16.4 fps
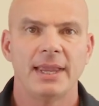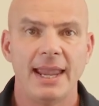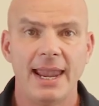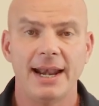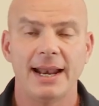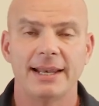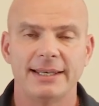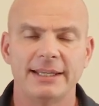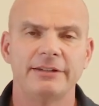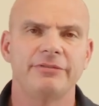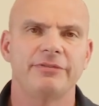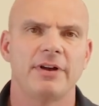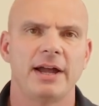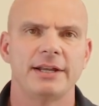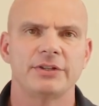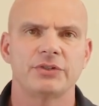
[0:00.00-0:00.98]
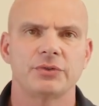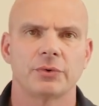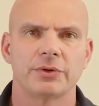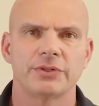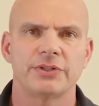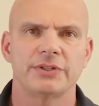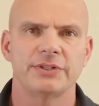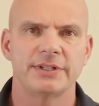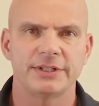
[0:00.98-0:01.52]
And I did find
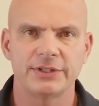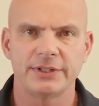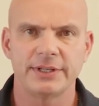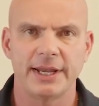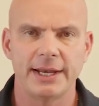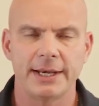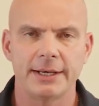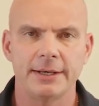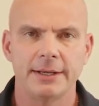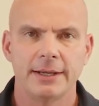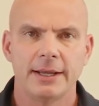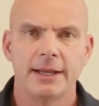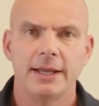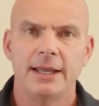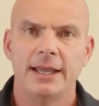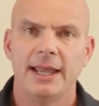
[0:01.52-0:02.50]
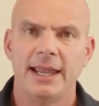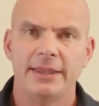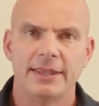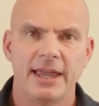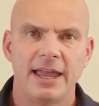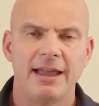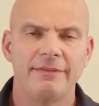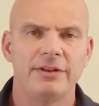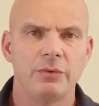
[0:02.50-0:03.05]
sources that stated in
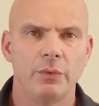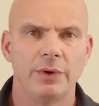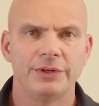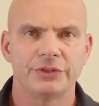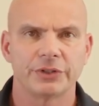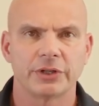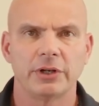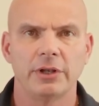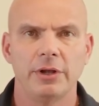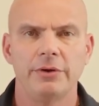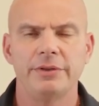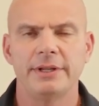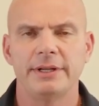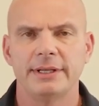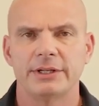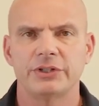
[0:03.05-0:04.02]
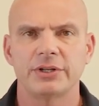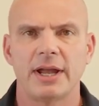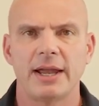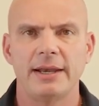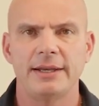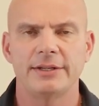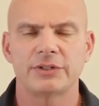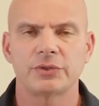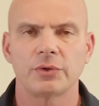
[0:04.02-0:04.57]
the heavy winter clothing that
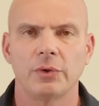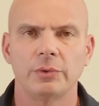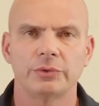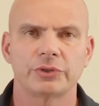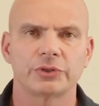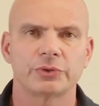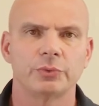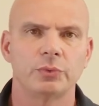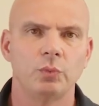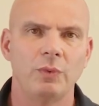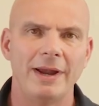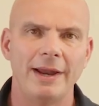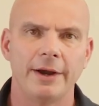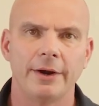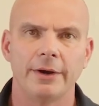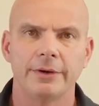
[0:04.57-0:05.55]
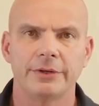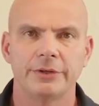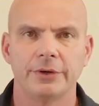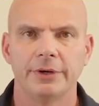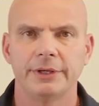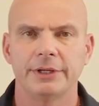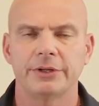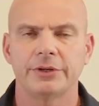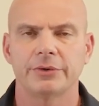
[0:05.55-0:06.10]
Chinese soldiers would wear
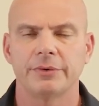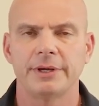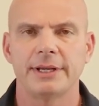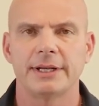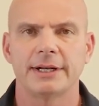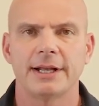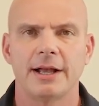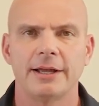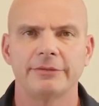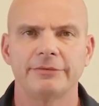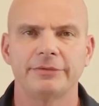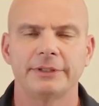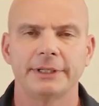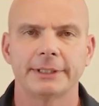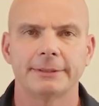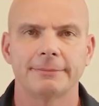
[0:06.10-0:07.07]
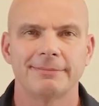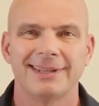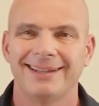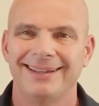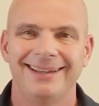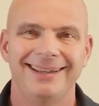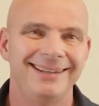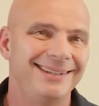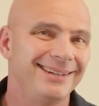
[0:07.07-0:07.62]
during the Korean conflict,
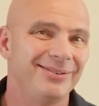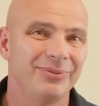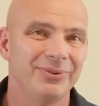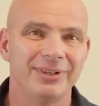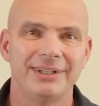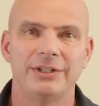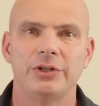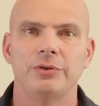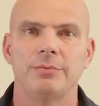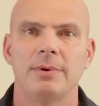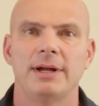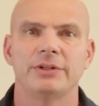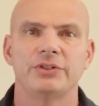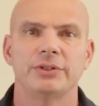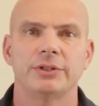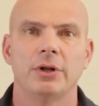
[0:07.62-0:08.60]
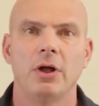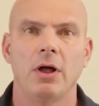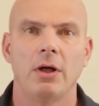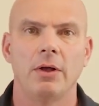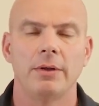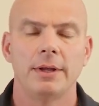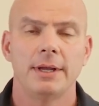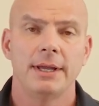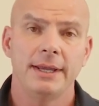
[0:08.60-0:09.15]
it didn't really do much at
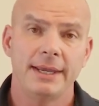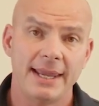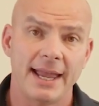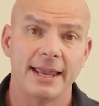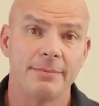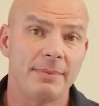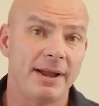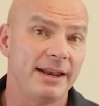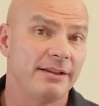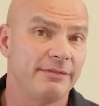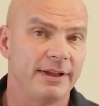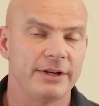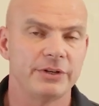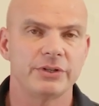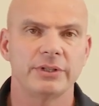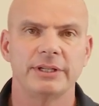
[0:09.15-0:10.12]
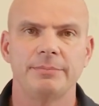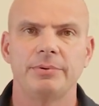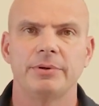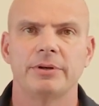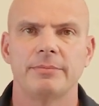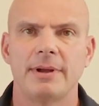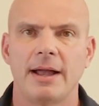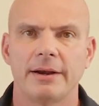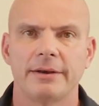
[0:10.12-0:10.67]
all. Yeah, it might eventually put
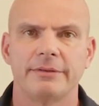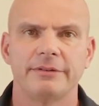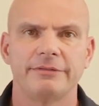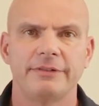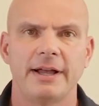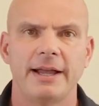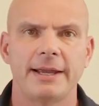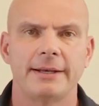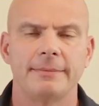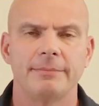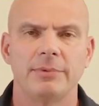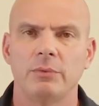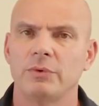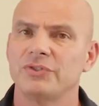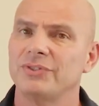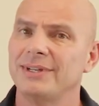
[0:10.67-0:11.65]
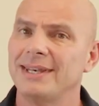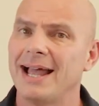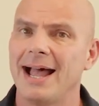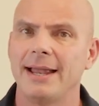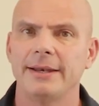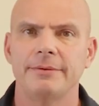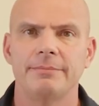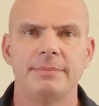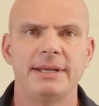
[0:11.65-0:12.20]
them out of the fight, but was
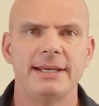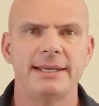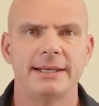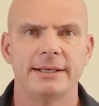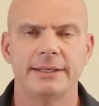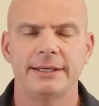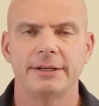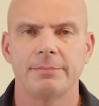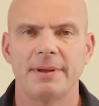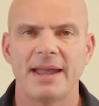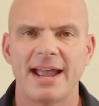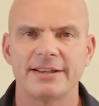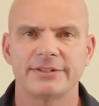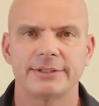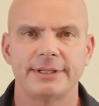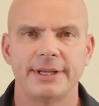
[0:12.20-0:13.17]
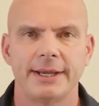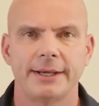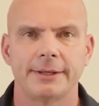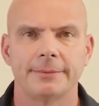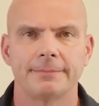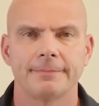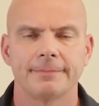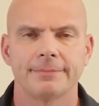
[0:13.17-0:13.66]
not immediately capacitating.